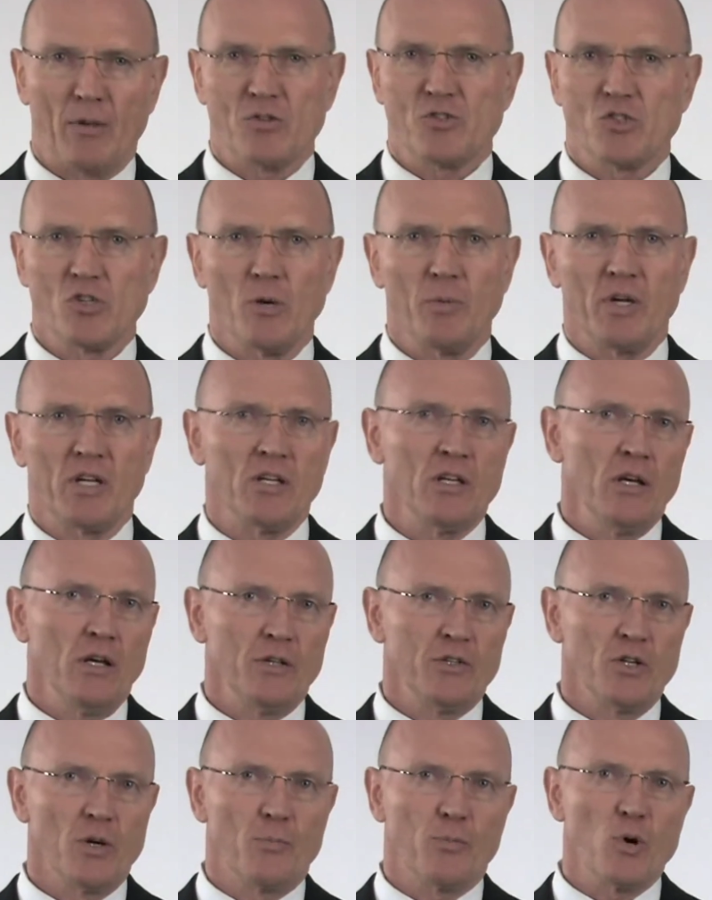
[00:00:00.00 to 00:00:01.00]
assuming
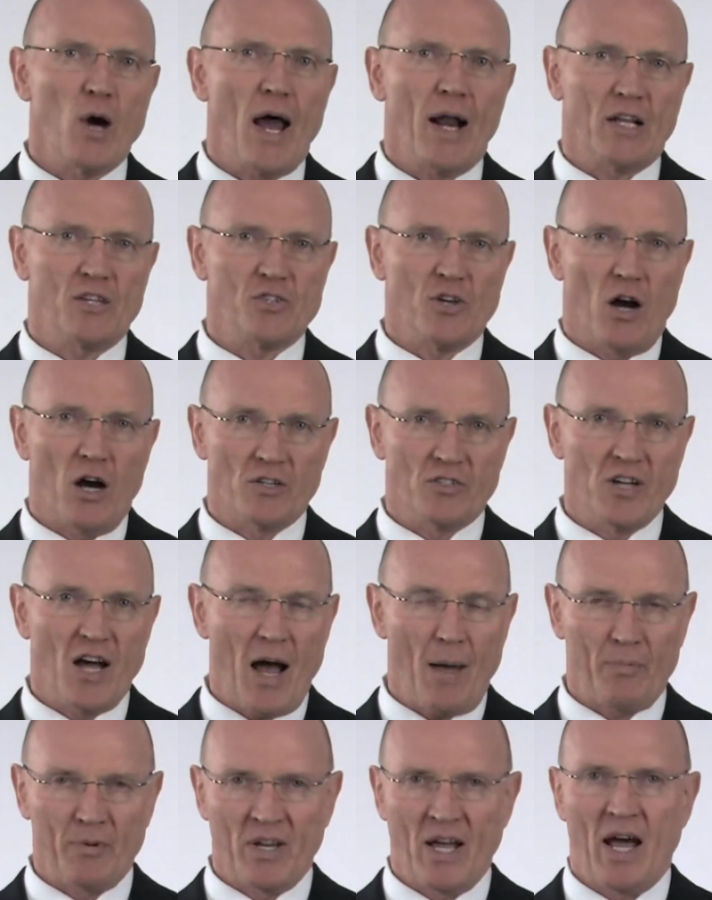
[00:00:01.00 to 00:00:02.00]
your products are
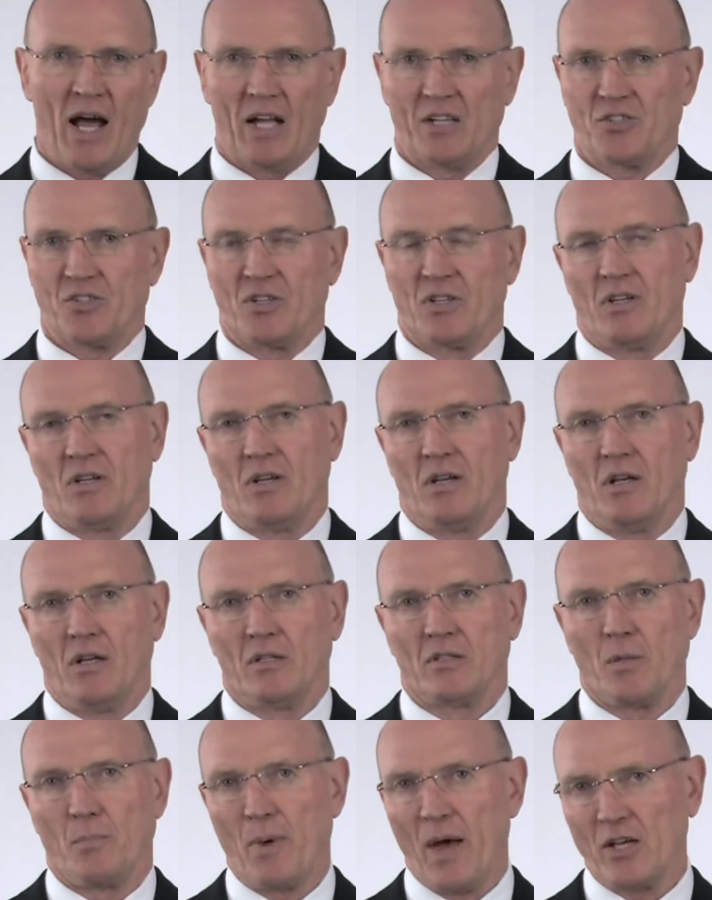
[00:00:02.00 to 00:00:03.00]
top notch,
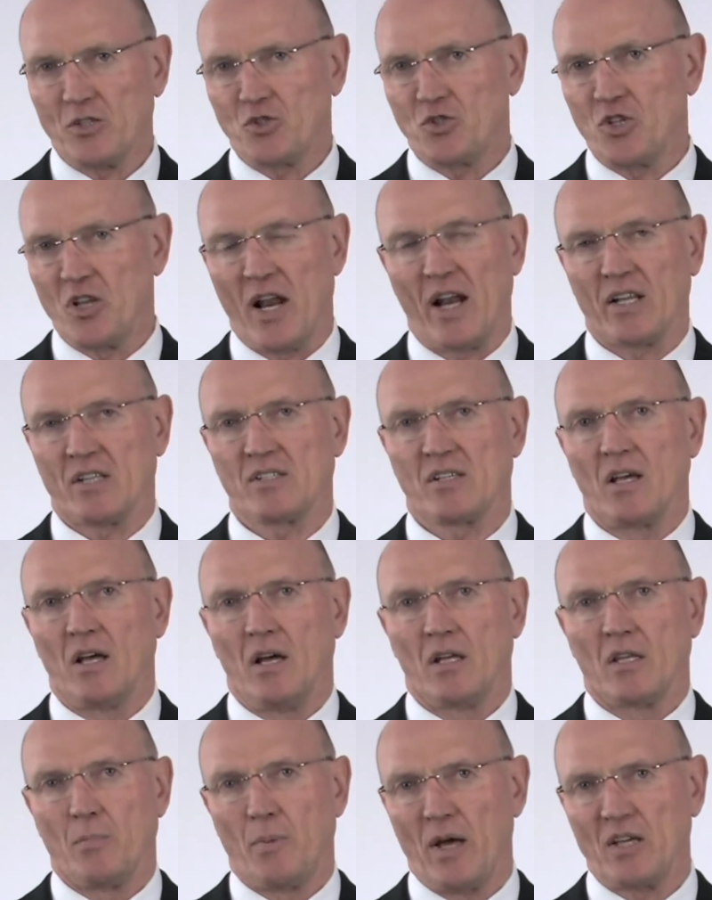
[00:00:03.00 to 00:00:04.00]
the best genetics,
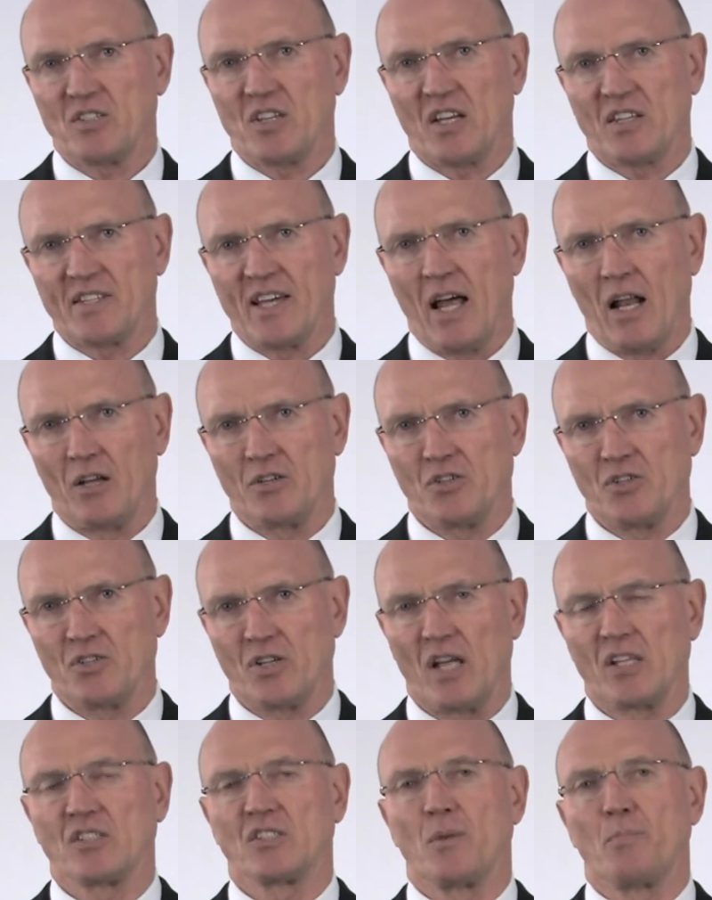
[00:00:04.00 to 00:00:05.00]
the best technologies,
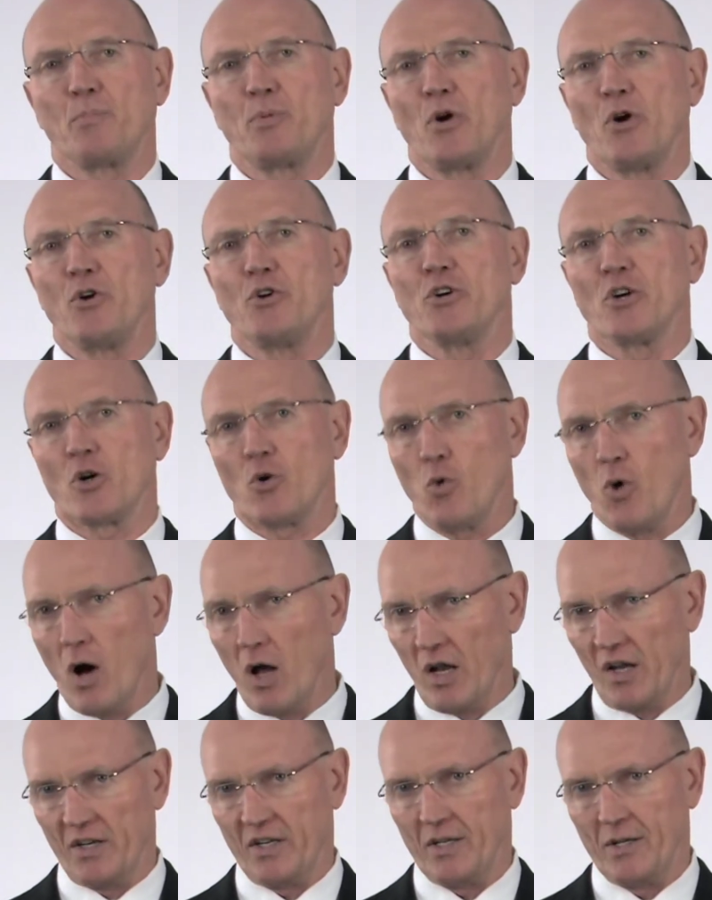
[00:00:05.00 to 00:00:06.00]
and superior
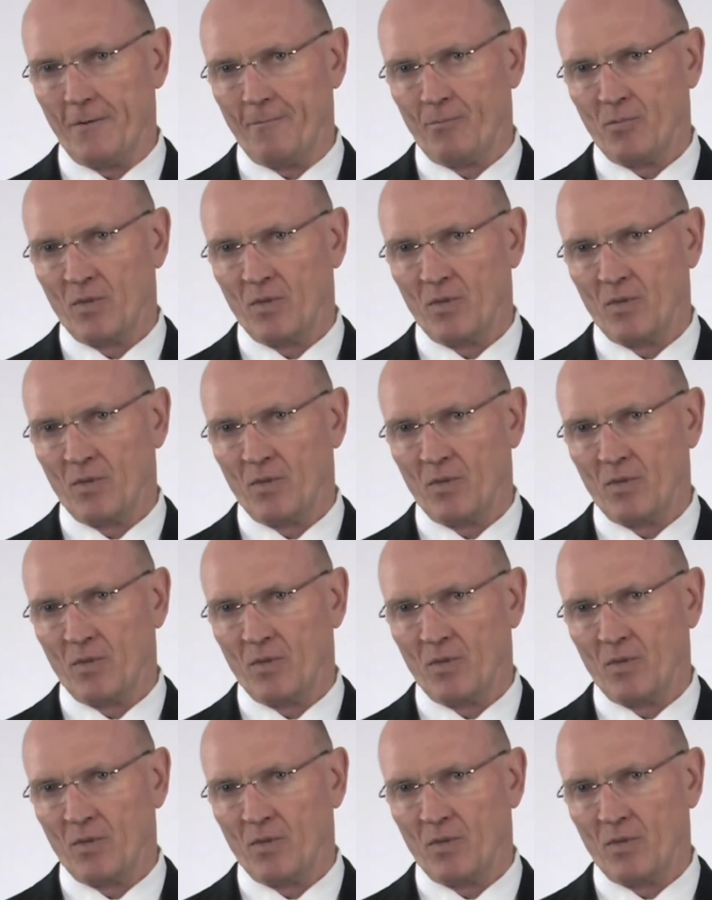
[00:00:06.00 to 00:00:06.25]
quality.